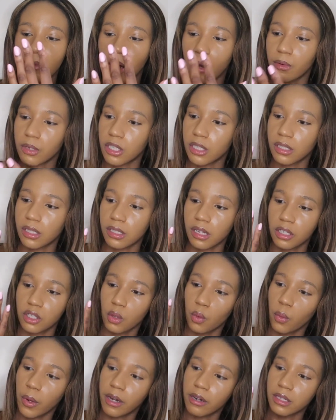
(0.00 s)
part, which is such a
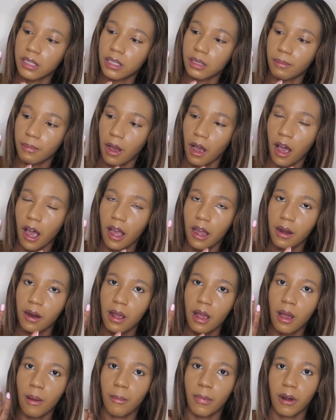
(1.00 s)
weird spot.
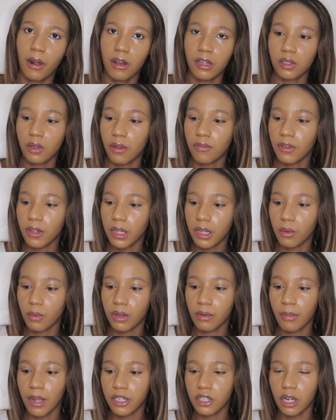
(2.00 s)
But also I feel like
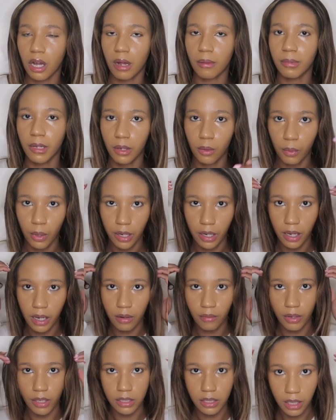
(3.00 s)
with my job, like working in
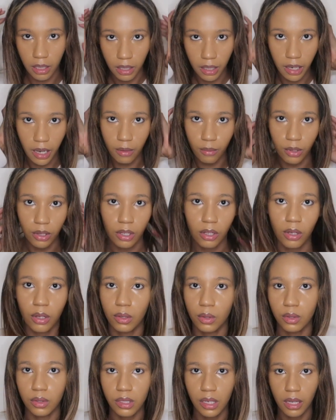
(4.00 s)
retail again with
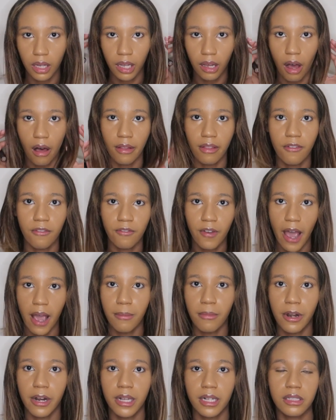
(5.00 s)
clothes and like all the
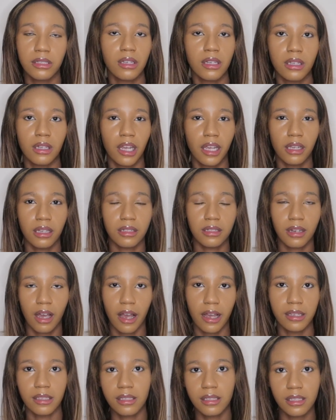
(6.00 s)
fabrics and like
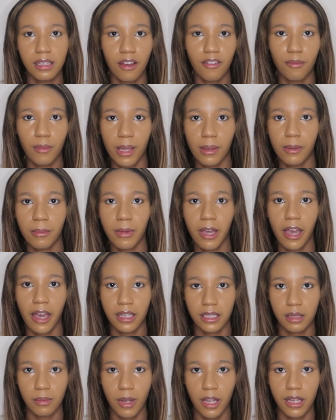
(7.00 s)
dyes and stuff, maybe my
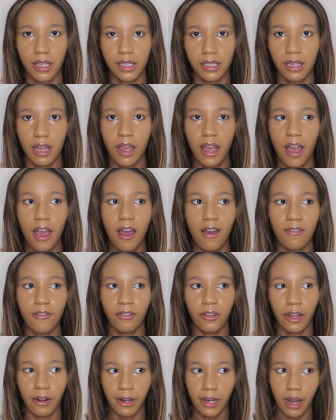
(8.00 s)
eczema is
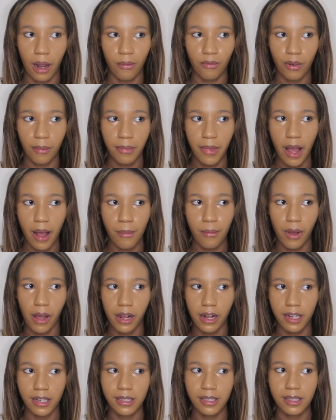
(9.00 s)
flaring up from that,
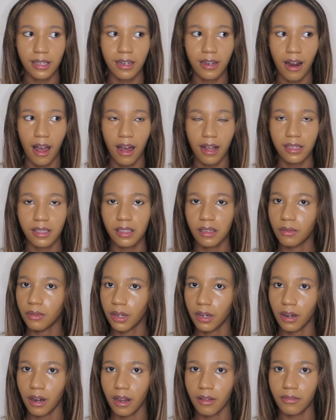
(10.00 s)
but it's not
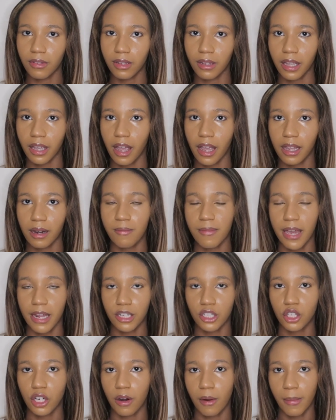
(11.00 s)
severe. I feel like I can
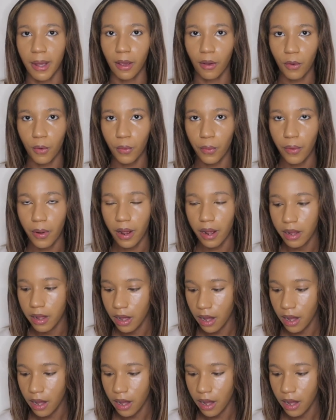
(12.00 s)
manage it on my own.